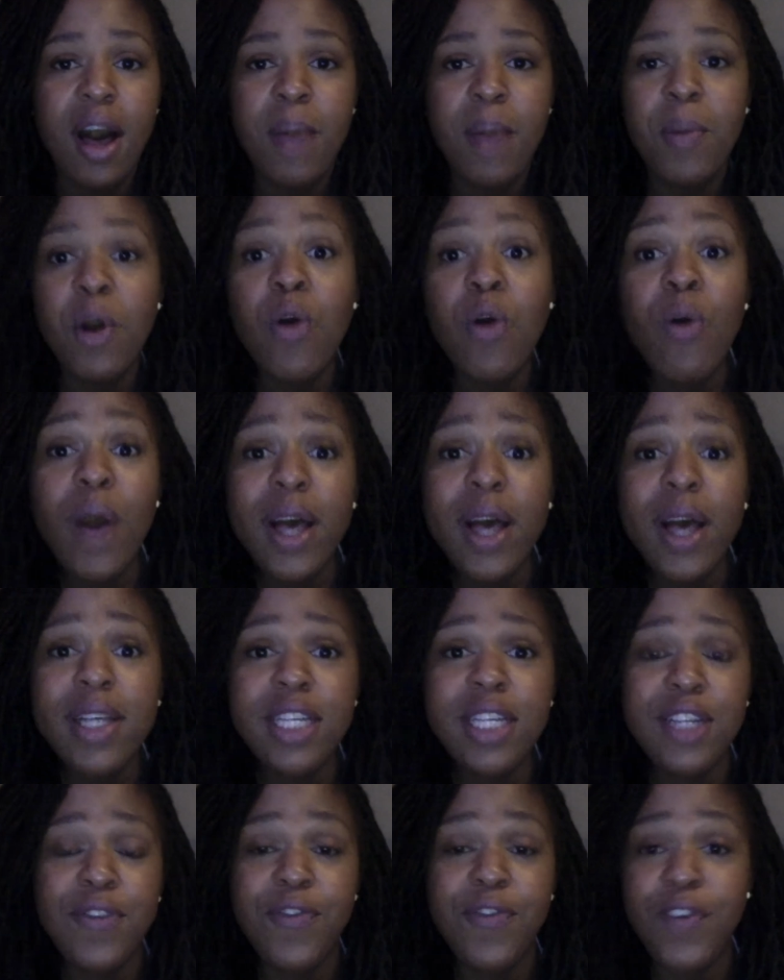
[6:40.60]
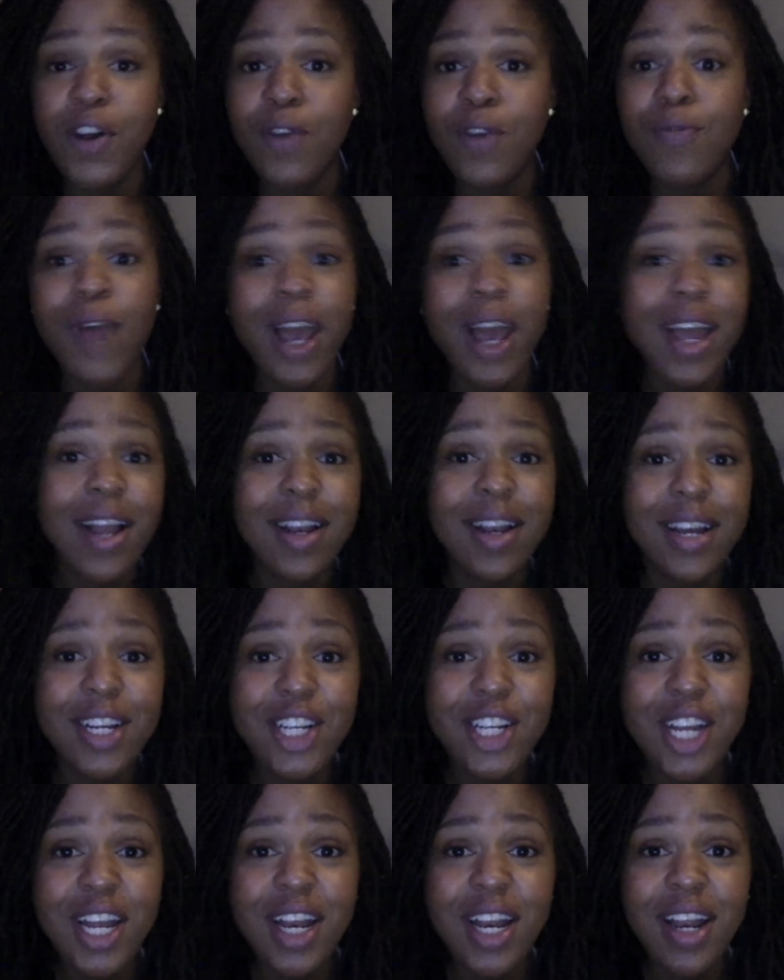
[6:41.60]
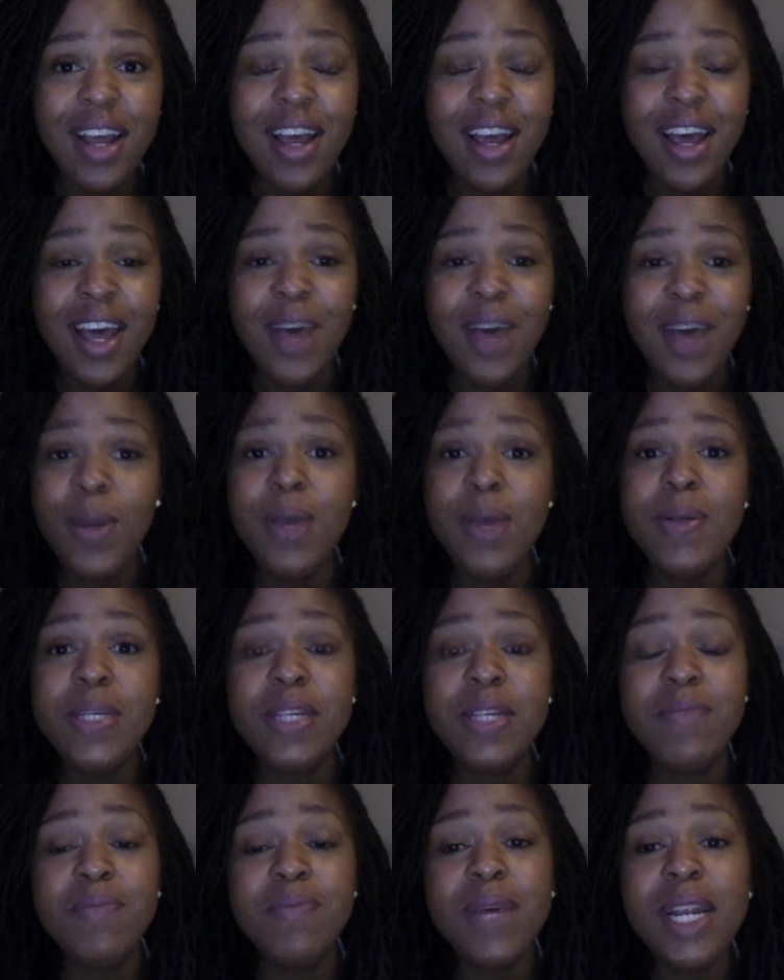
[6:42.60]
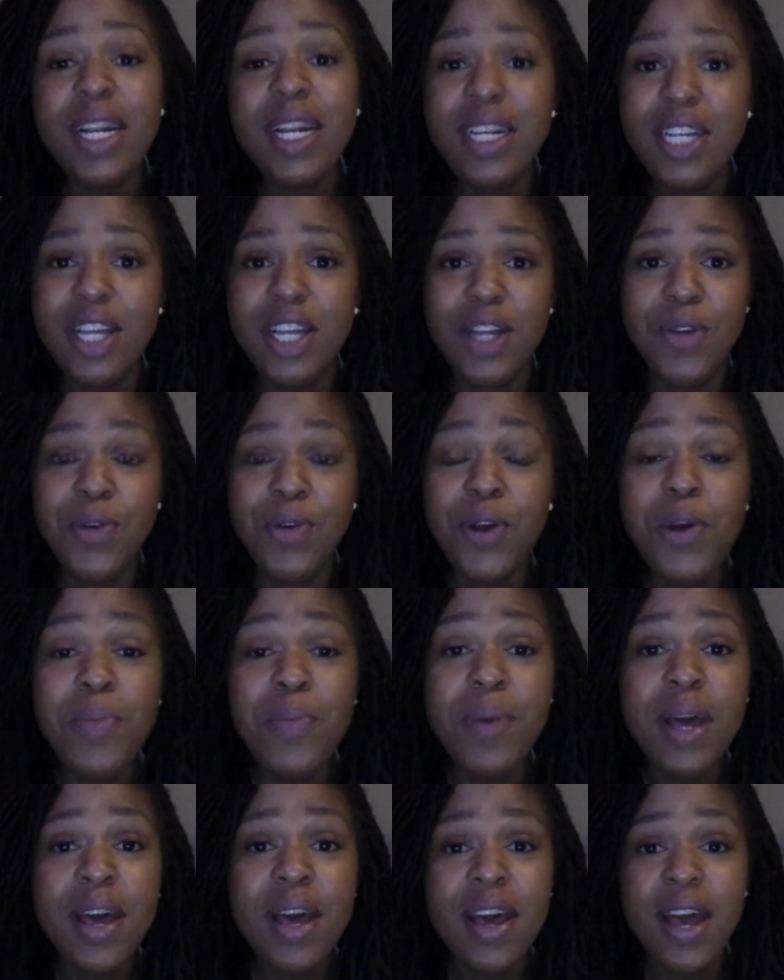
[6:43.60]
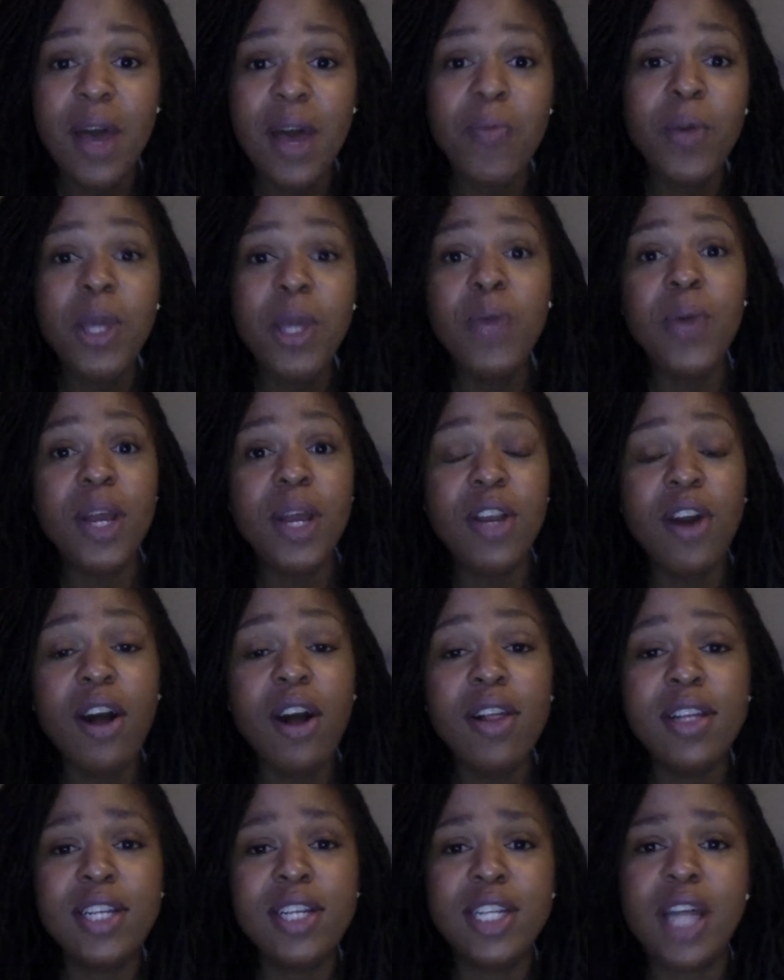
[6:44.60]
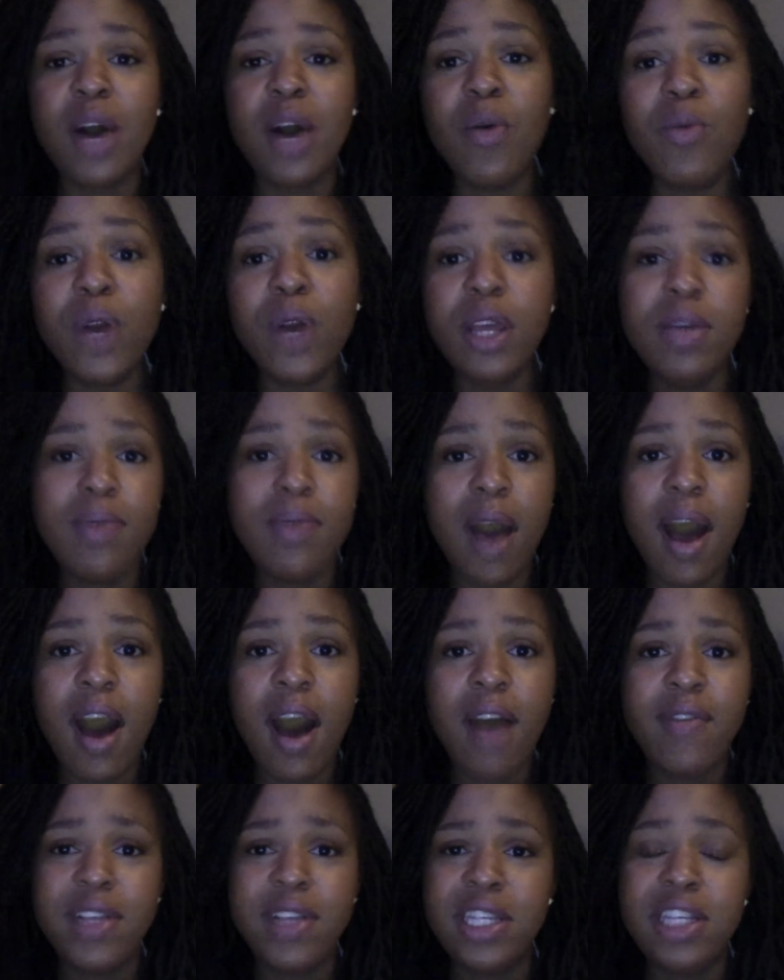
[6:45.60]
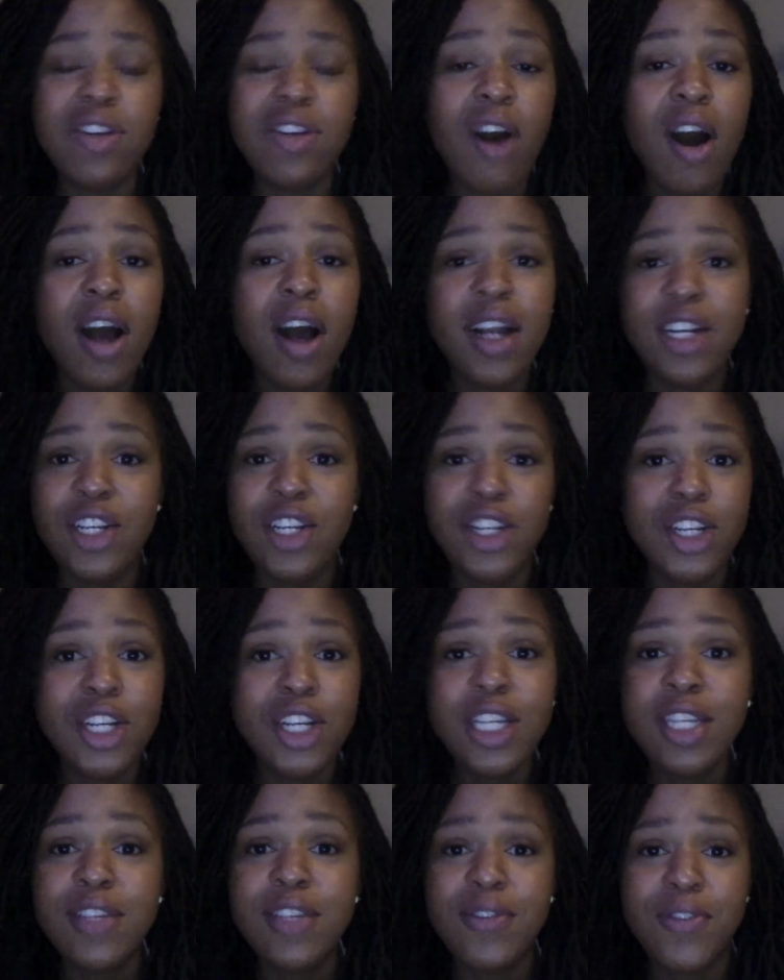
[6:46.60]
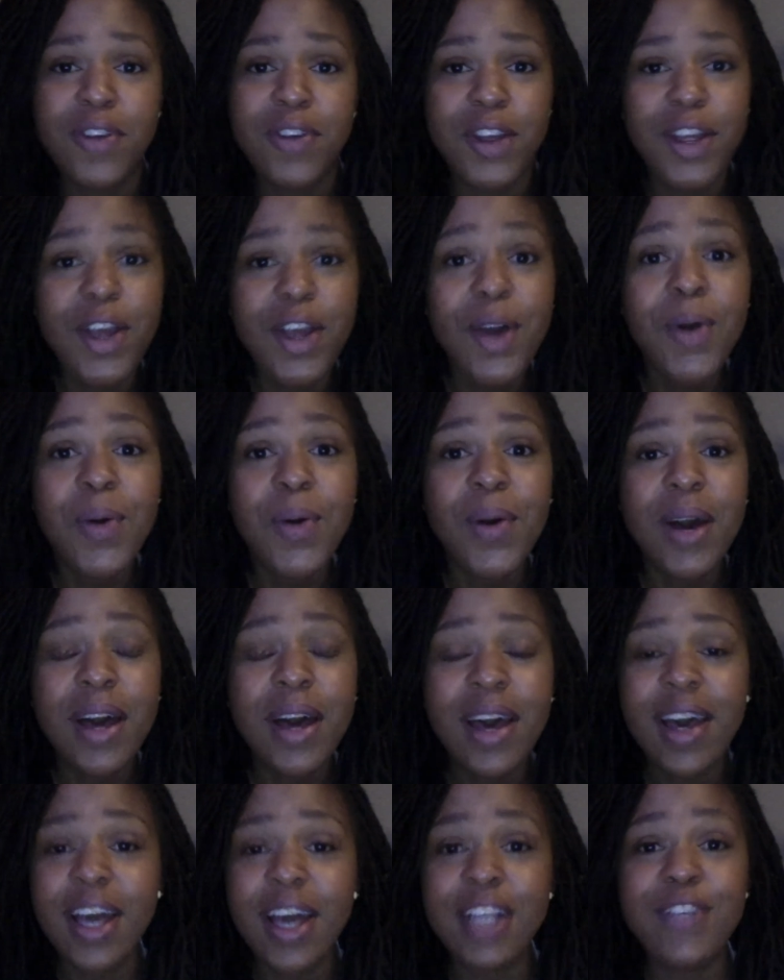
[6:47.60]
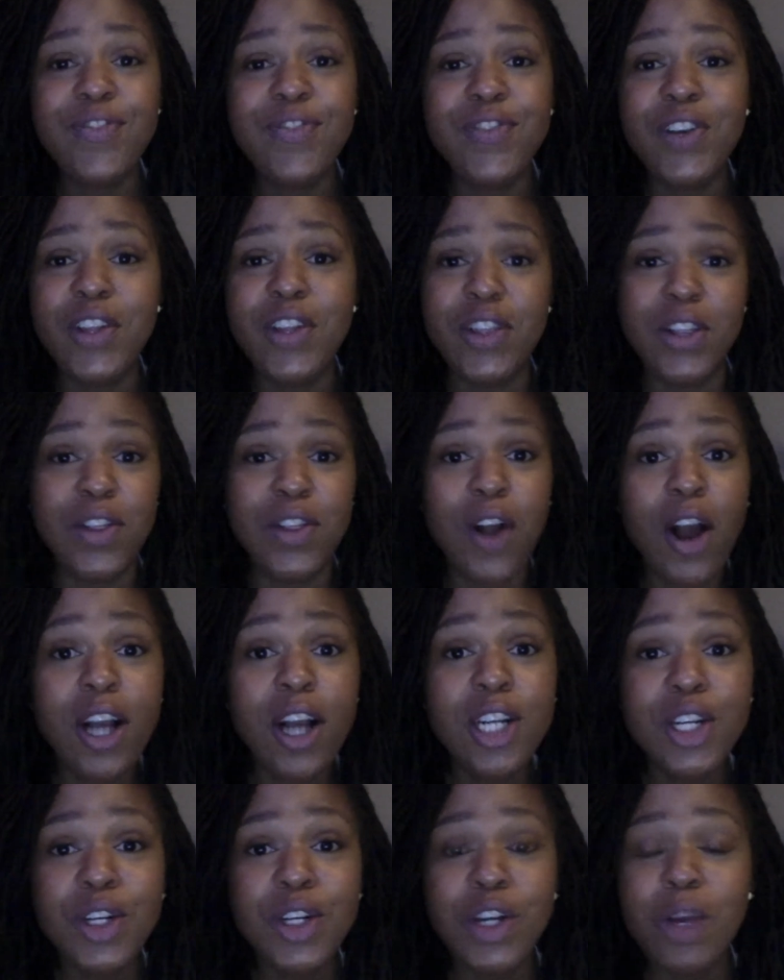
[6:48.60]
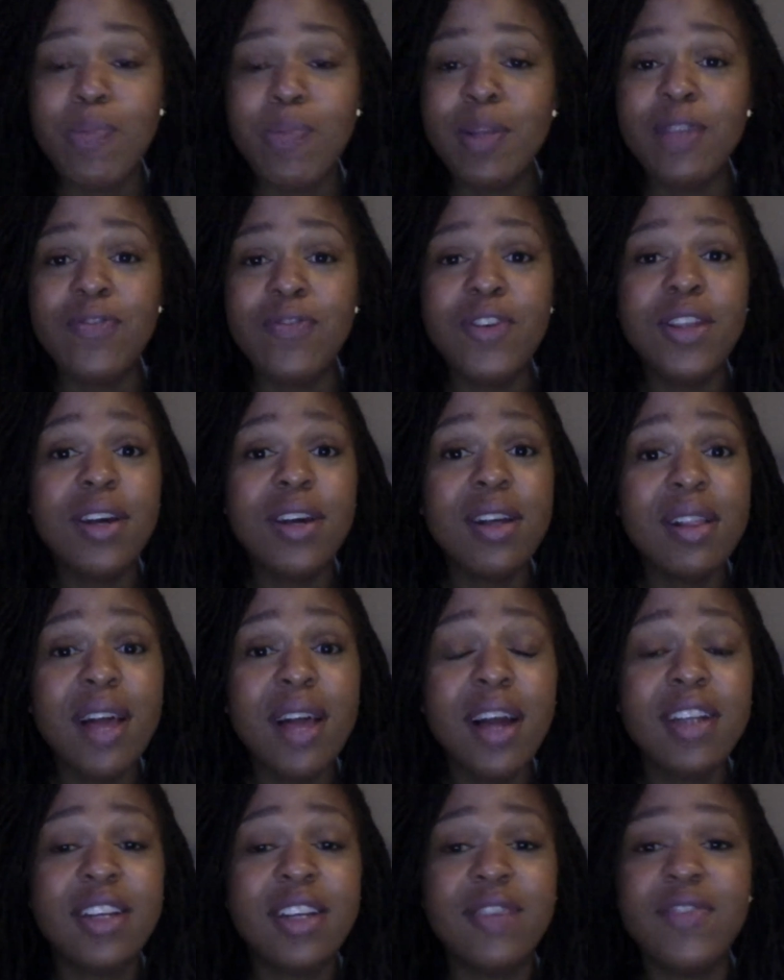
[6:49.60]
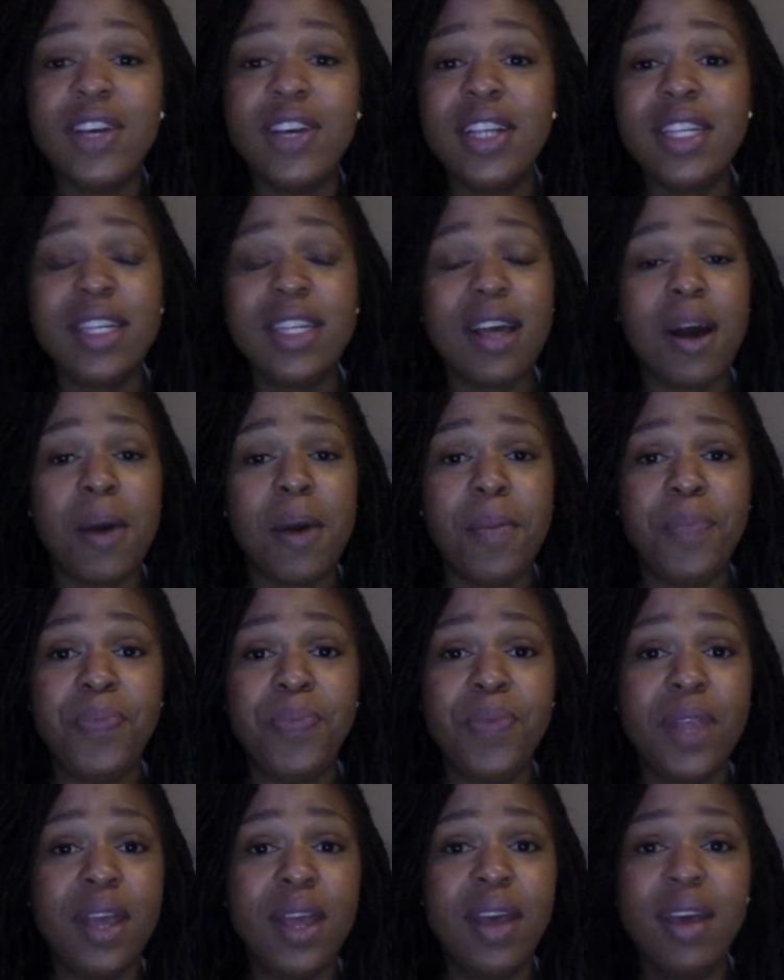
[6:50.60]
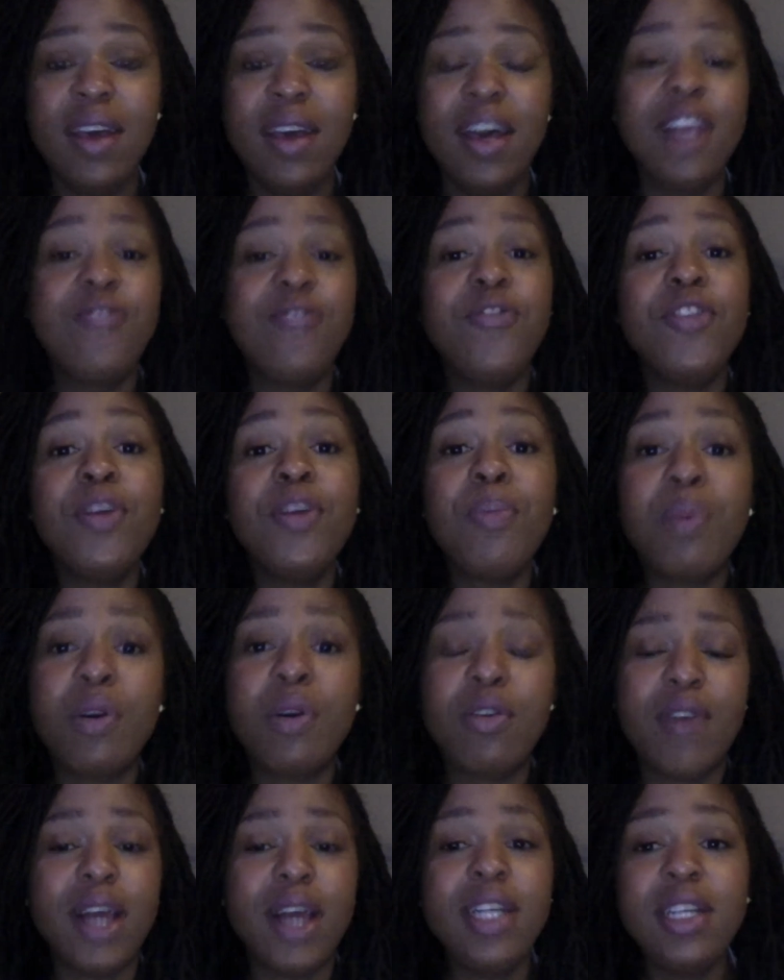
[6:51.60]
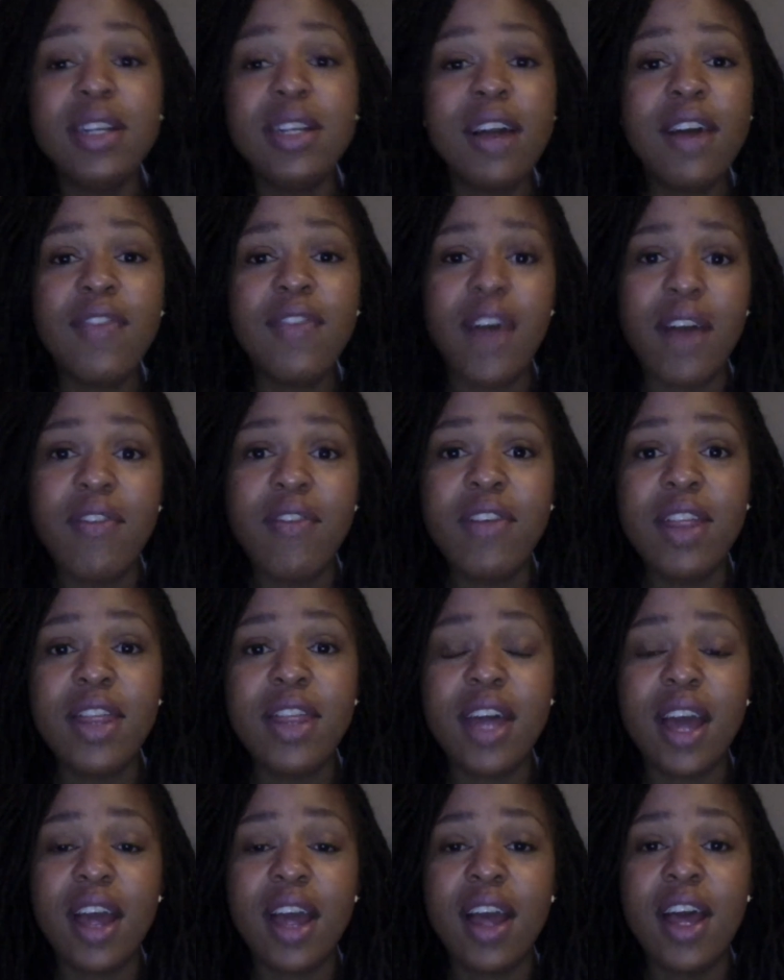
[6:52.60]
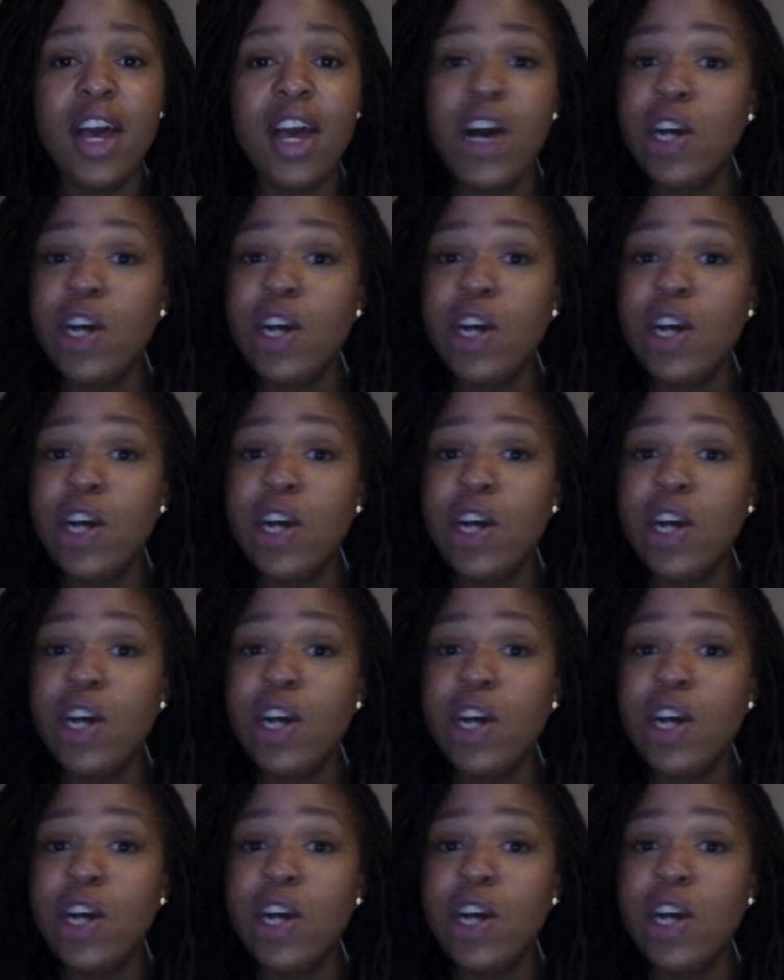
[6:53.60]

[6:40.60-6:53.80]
quest for recognition. When you submit it to the group, and when you acknowledge that what you have, it's not just for you, it's for the larger group, it's for the collective, it's for the progression of everything.